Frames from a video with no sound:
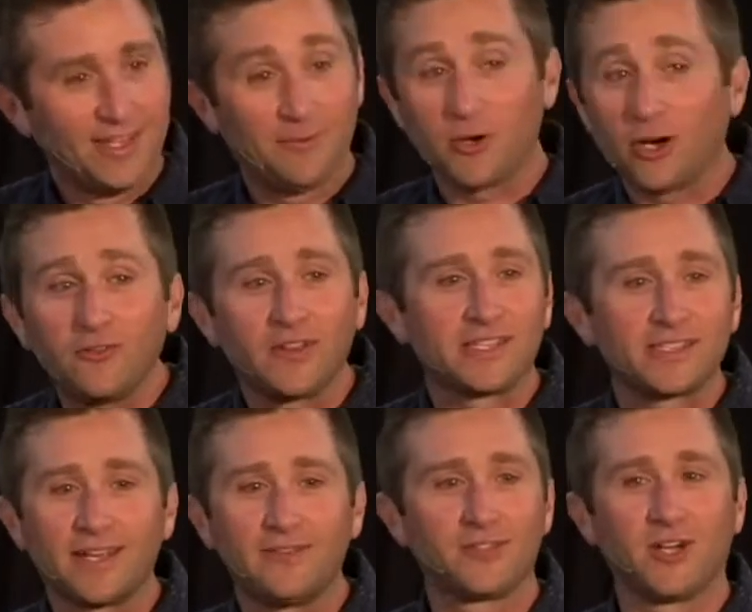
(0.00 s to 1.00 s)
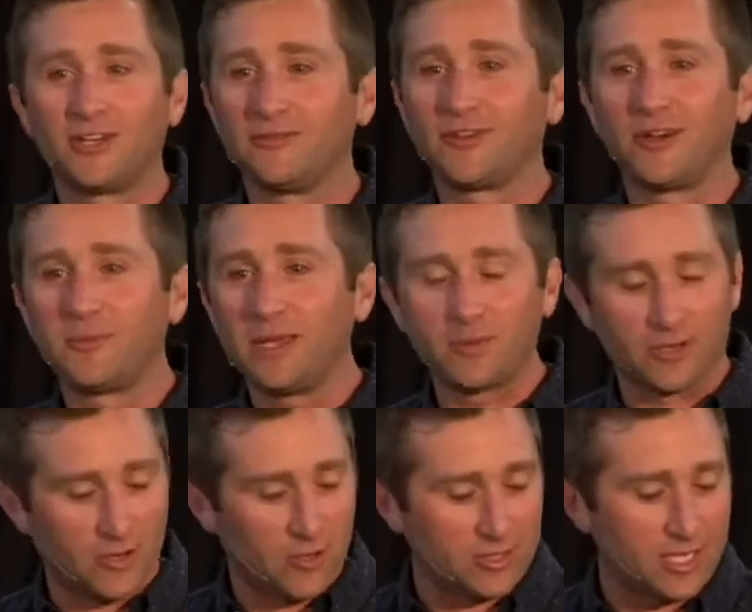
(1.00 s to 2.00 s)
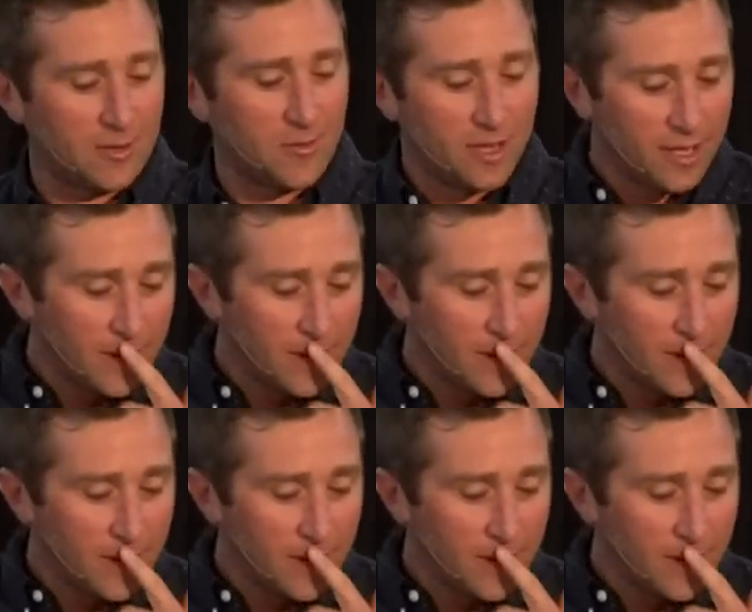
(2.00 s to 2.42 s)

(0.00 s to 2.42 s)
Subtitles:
I'm nervous. I haven't talked in front of people in a long time.